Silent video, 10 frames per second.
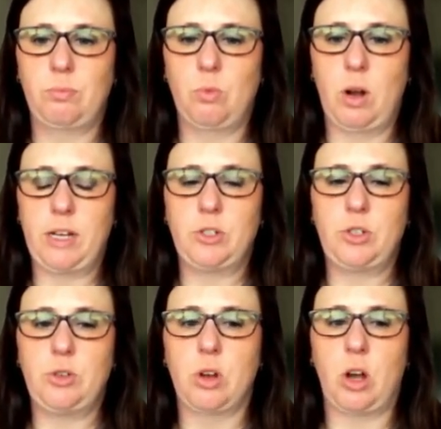1 and
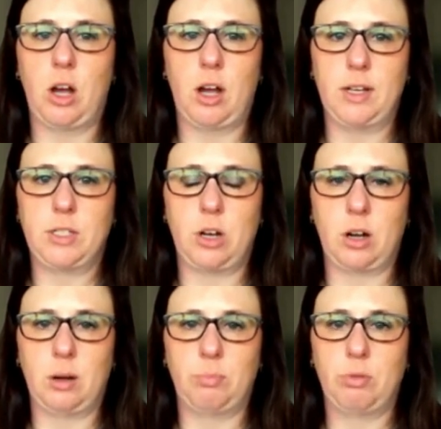2 cause
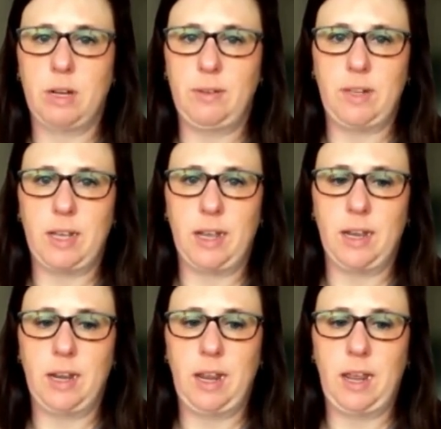are previa
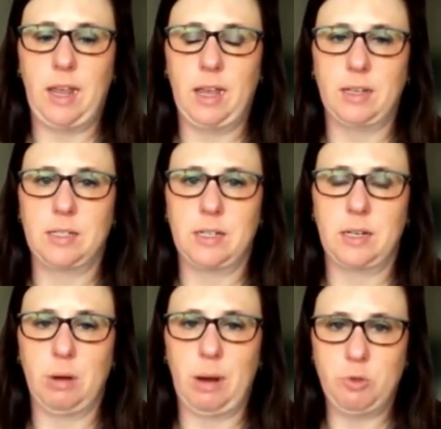and an
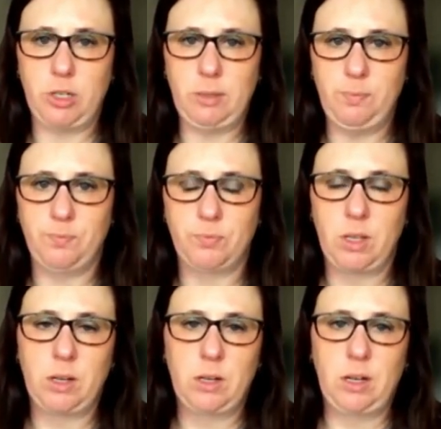abruption,
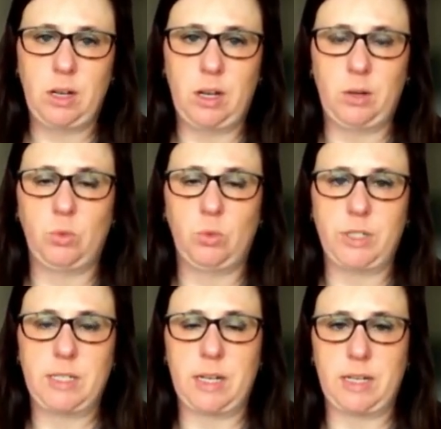and we'll
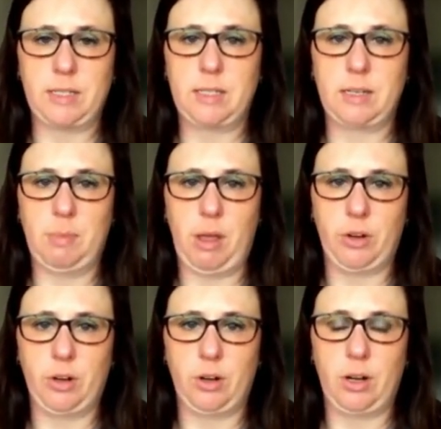discuss some
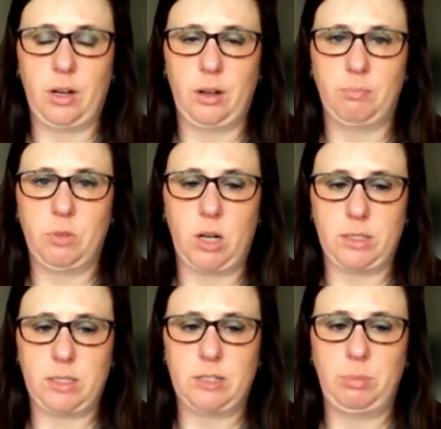other
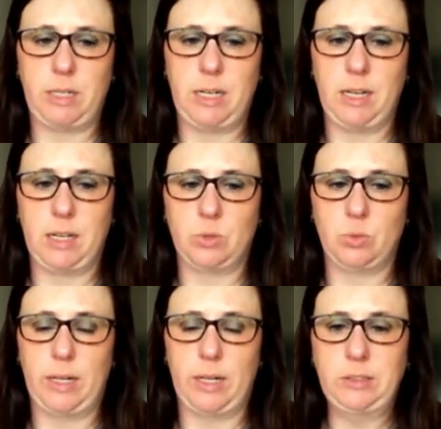causes of bleeding as
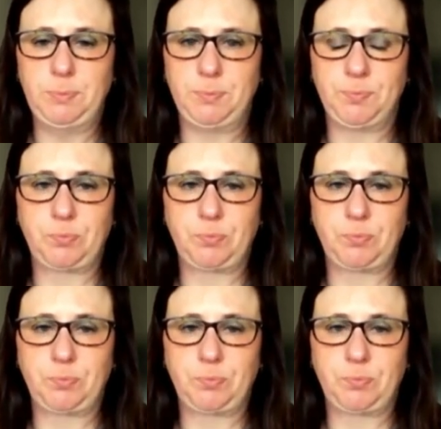well.